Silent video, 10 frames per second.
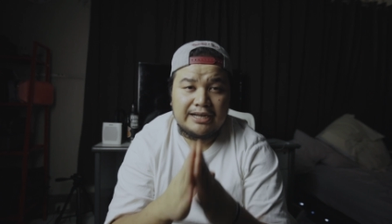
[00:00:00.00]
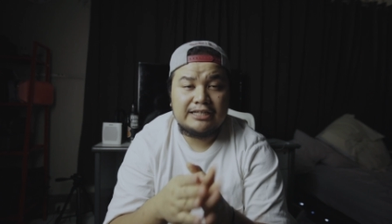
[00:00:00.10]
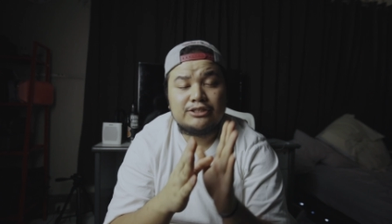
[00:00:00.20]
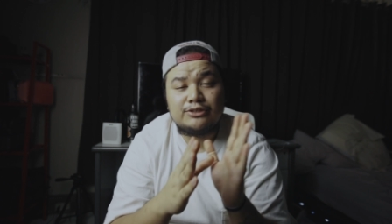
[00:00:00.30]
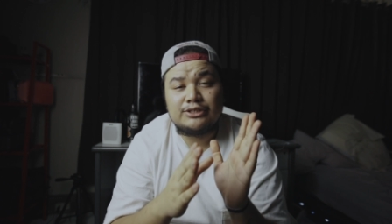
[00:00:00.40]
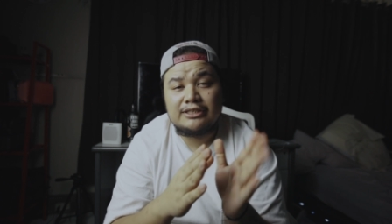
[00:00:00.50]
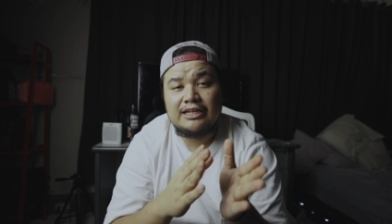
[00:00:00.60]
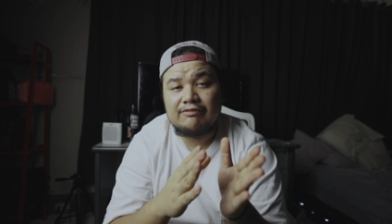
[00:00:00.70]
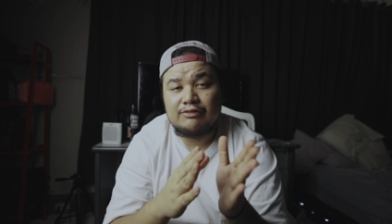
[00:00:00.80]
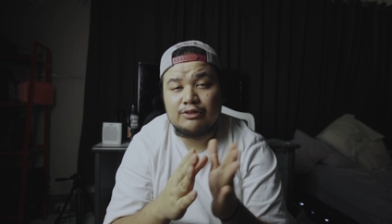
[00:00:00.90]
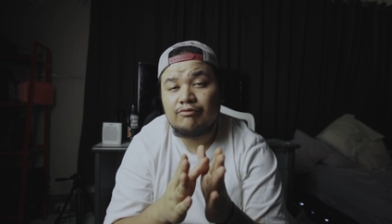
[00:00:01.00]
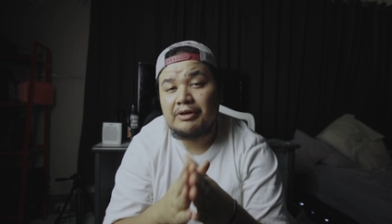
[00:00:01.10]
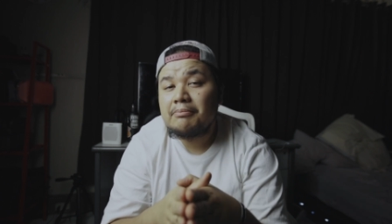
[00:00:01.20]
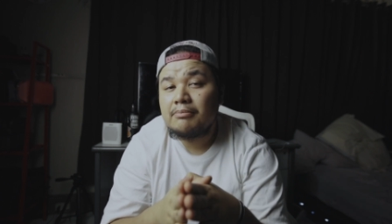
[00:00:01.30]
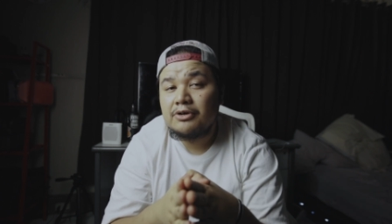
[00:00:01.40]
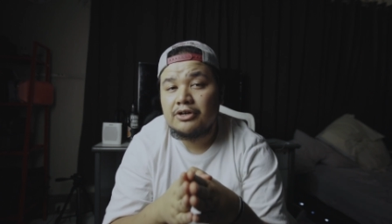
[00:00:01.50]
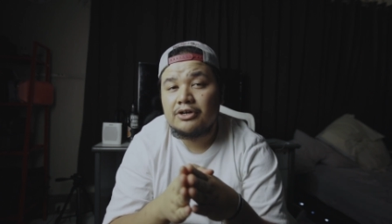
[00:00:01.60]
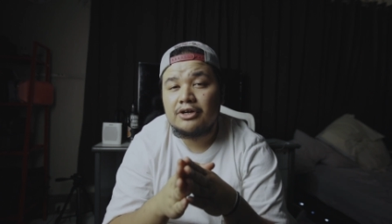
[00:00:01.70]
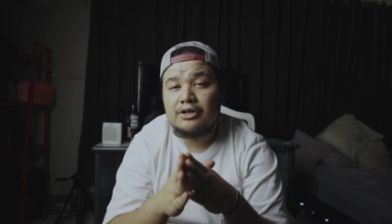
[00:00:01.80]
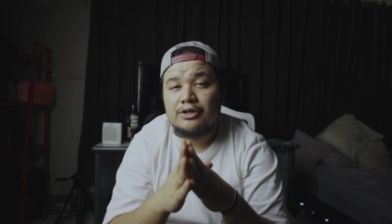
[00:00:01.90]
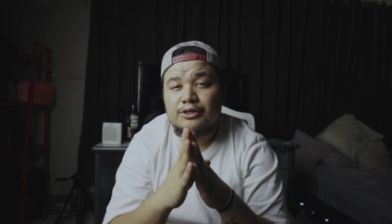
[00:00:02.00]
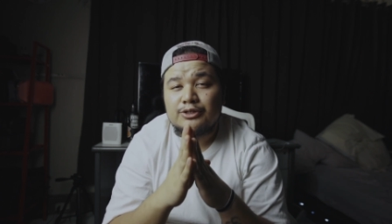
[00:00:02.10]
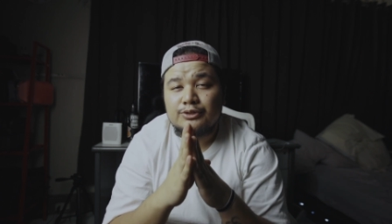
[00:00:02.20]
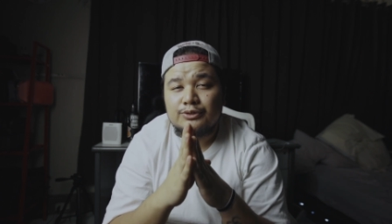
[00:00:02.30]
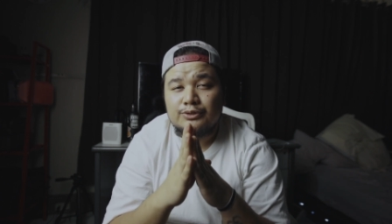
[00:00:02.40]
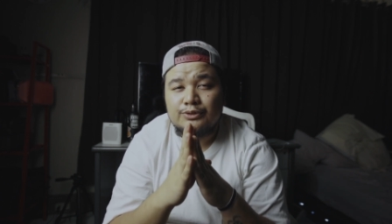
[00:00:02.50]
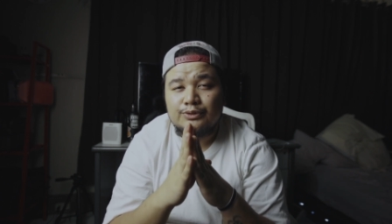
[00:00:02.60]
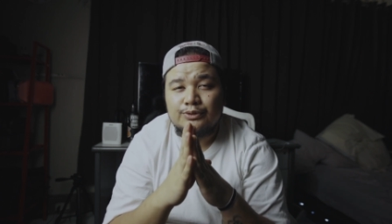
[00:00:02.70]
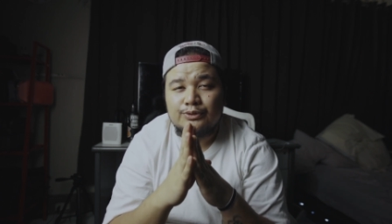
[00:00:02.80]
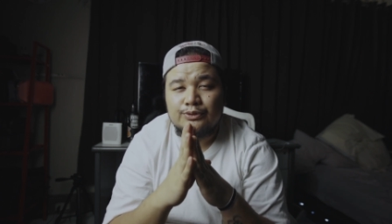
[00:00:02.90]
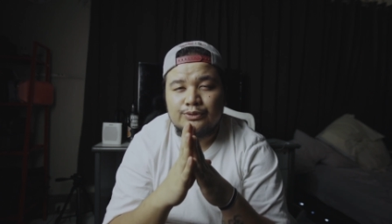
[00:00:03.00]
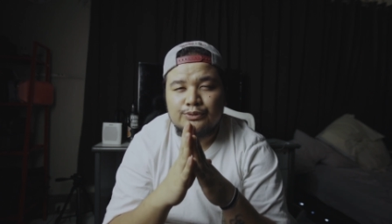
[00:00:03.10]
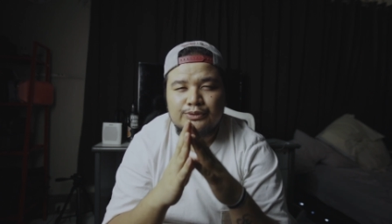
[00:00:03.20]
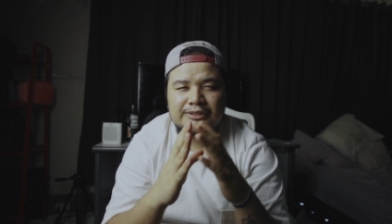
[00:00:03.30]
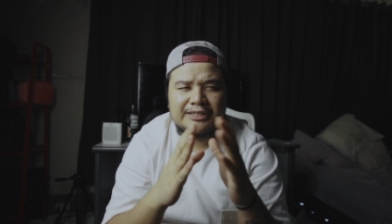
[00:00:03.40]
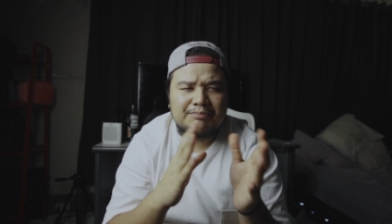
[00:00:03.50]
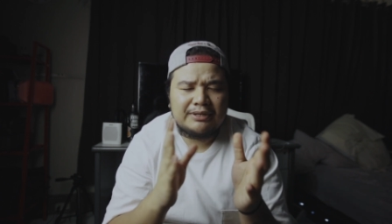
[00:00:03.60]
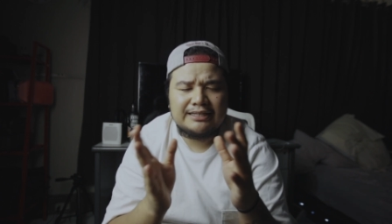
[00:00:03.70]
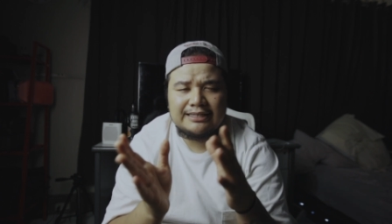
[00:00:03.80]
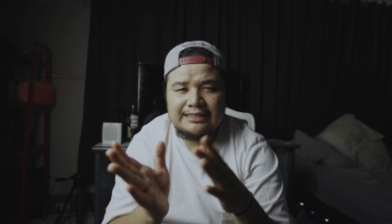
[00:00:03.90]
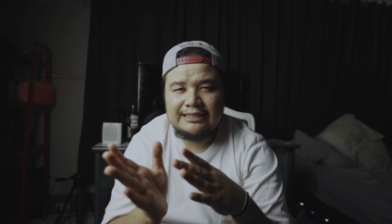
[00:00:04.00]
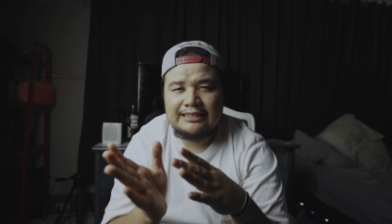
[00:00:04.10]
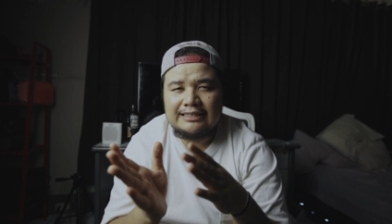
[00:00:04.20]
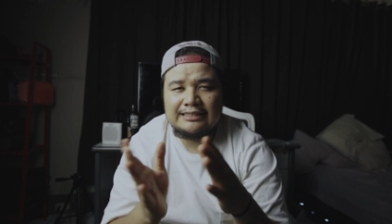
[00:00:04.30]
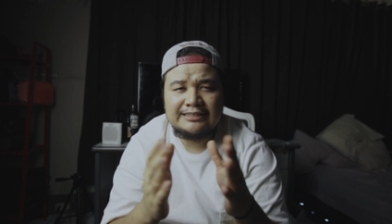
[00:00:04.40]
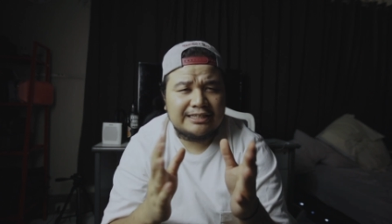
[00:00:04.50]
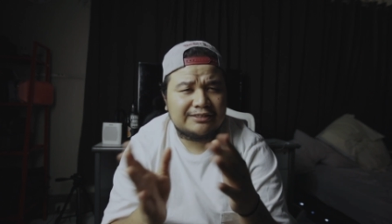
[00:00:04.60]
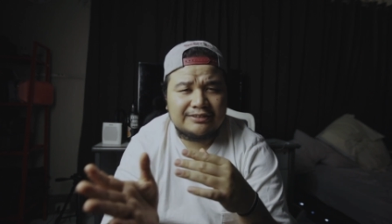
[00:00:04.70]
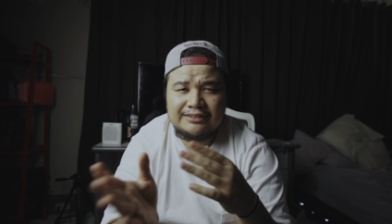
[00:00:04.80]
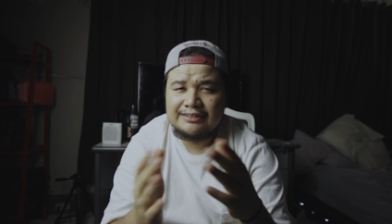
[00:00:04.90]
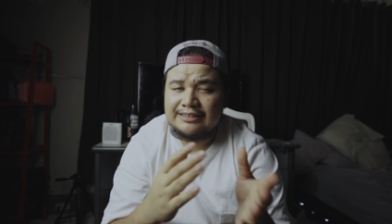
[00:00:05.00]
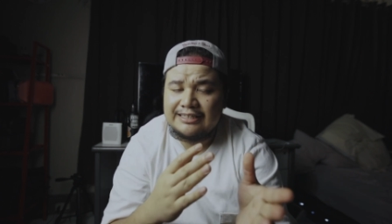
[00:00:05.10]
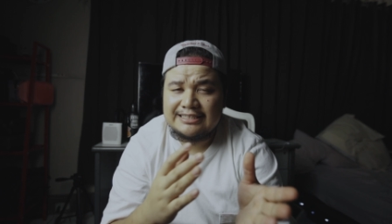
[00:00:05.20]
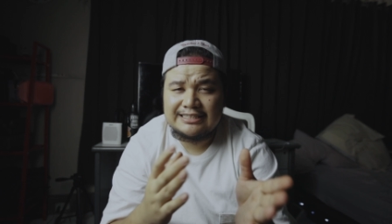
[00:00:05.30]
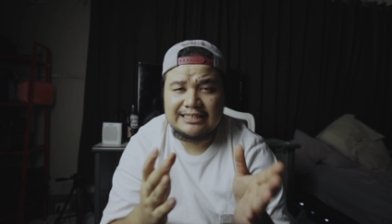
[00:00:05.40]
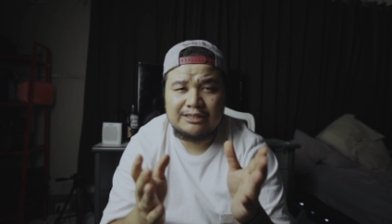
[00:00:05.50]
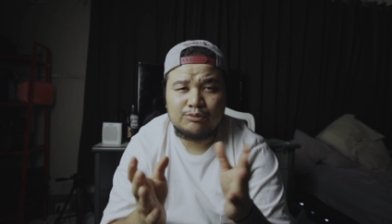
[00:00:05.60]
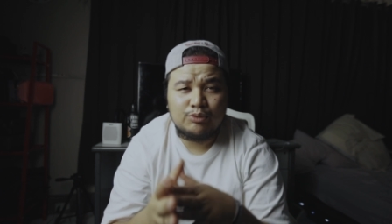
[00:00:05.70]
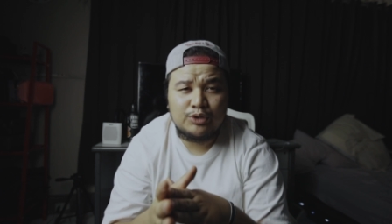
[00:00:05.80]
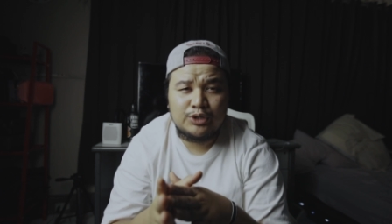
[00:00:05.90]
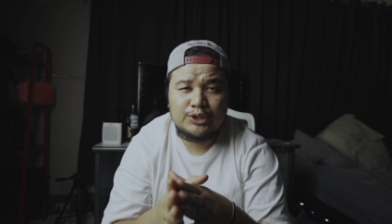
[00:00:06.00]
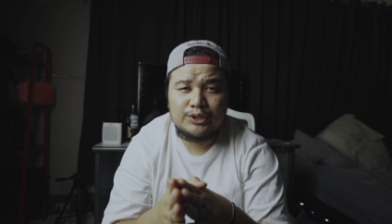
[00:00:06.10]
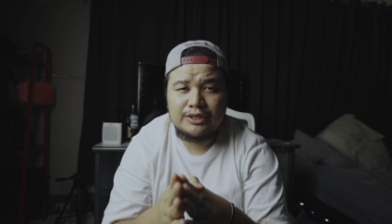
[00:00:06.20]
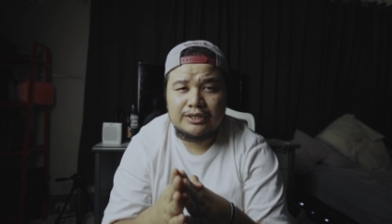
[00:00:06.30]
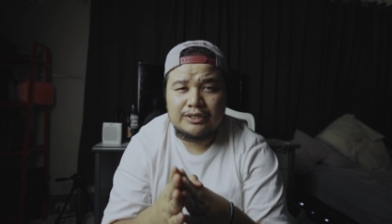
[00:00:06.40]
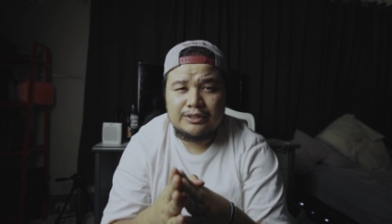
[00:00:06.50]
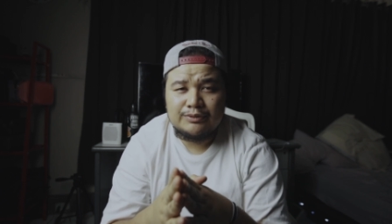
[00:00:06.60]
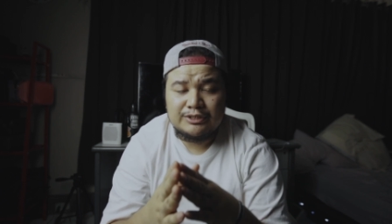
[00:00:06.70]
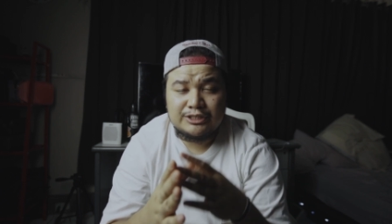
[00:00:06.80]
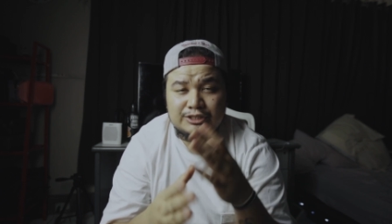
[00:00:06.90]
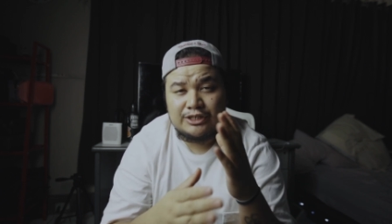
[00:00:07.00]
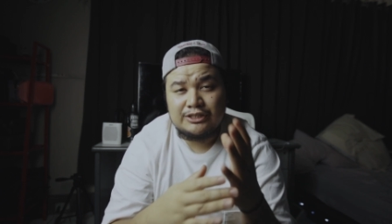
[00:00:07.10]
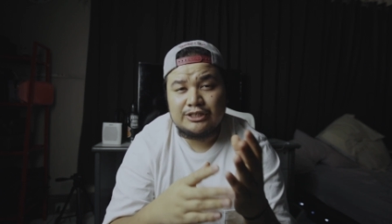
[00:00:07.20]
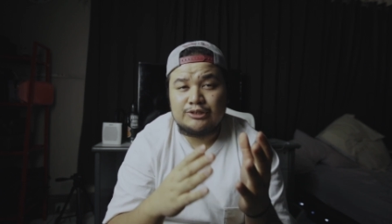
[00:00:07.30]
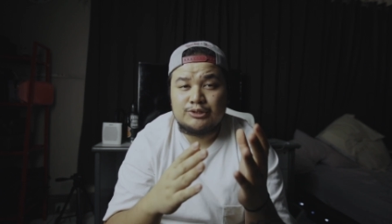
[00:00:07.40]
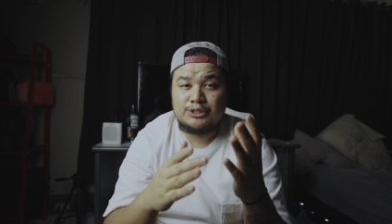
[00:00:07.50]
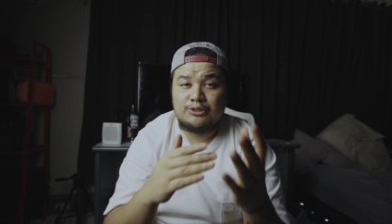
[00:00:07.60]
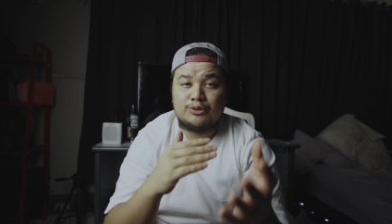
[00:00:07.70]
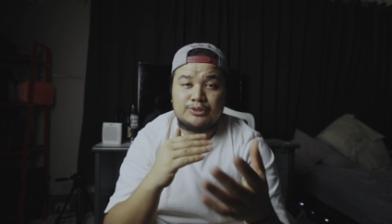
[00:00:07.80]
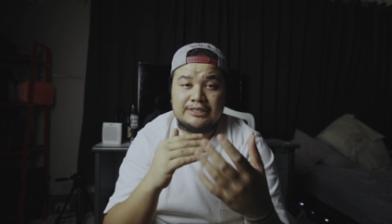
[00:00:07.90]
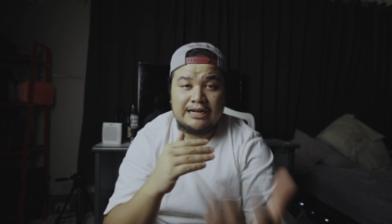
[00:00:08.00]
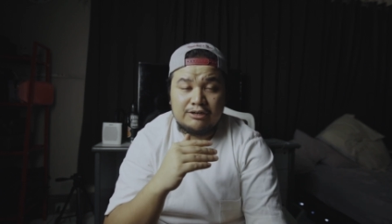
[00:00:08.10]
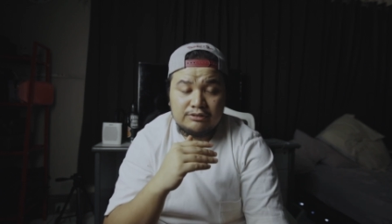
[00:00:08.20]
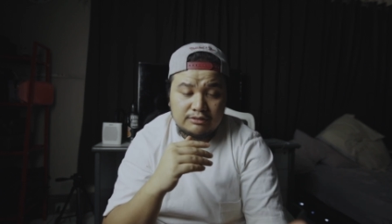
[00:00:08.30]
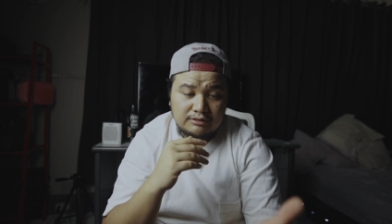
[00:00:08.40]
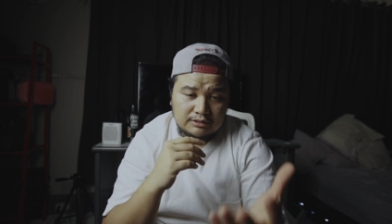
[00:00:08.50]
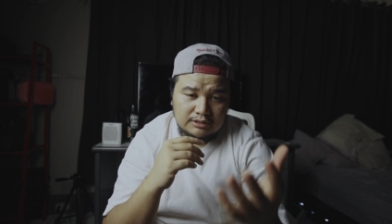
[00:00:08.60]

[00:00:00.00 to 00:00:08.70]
mine usually left November. So typically in general, things at work was starting to slow down